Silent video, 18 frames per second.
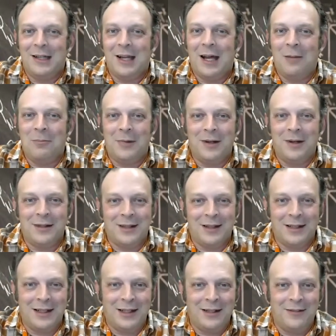I'm going
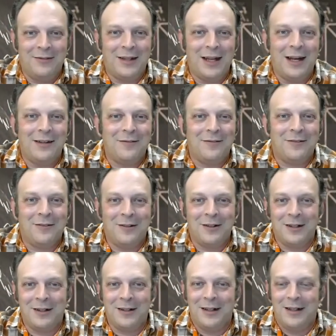to leave that
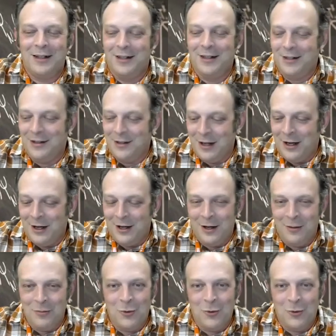for a